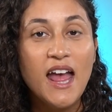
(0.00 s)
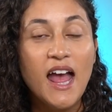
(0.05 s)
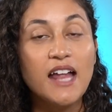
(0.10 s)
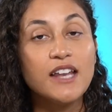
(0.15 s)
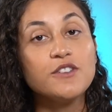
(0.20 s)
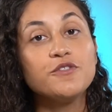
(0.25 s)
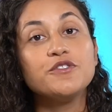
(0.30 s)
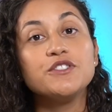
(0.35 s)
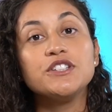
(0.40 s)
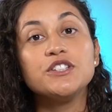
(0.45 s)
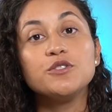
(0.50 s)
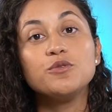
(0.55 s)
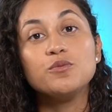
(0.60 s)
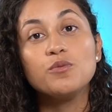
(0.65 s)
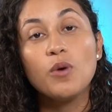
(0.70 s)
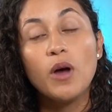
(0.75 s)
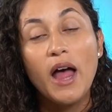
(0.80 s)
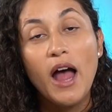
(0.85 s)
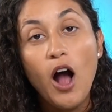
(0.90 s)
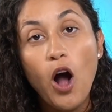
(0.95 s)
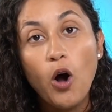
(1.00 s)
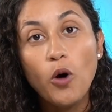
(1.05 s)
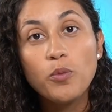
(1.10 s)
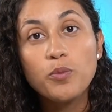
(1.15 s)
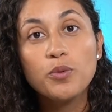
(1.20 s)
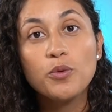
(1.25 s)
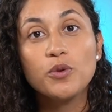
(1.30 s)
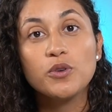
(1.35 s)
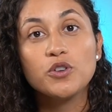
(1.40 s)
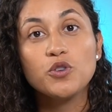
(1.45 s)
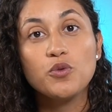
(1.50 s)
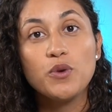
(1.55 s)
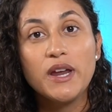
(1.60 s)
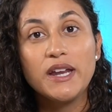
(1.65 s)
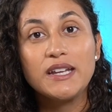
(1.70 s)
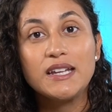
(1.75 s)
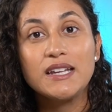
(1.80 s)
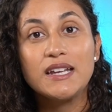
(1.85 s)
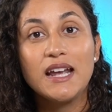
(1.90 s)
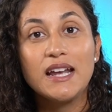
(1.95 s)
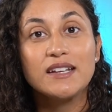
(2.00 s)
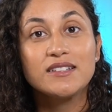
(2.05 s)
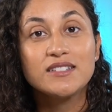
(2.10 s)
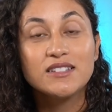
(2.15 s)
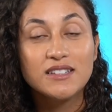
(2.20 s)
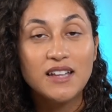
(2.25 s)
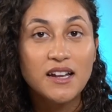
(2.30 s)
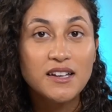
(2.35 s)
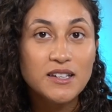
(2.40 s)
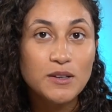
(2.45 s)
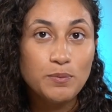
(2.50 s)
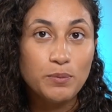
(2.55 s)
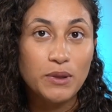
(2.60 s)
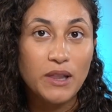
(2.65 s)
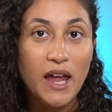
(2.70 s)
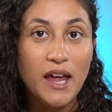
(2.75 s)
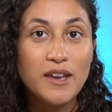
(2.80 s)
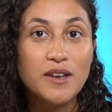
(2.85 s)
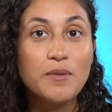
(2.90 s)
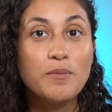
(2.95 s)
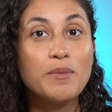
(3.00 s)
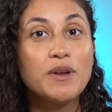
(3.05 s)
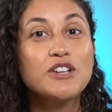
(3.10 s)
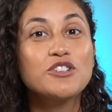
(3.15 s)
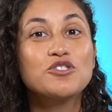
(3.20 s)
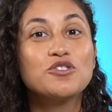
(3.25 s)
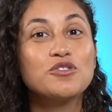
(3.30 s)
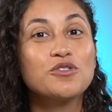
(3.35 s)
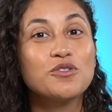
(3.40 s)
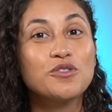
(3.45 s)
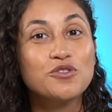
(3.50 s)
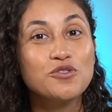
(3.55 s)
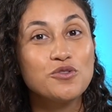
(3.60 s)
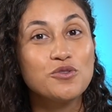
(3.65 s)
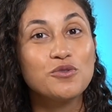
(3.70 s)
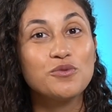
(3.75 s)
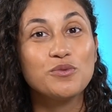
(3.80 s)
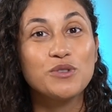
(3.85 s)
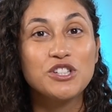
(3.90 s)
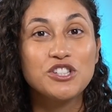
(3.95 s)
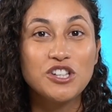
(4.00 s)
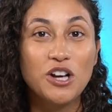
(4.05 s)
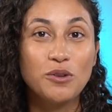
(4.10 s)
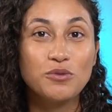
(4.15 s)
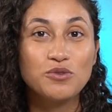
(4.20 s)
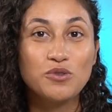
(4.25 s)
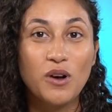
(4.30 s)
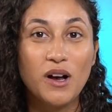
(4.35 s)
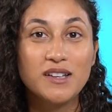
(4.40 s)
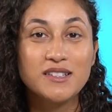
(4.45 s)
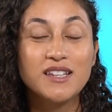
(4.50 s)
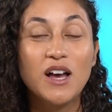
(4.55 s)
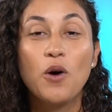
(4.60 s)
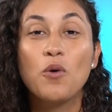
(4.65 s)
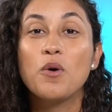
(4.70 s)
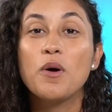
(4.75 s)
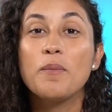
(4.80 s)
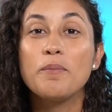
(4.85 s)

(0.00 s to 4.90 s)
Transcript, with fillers: And if you need help creating a study plan, make sure to reach out to us. Our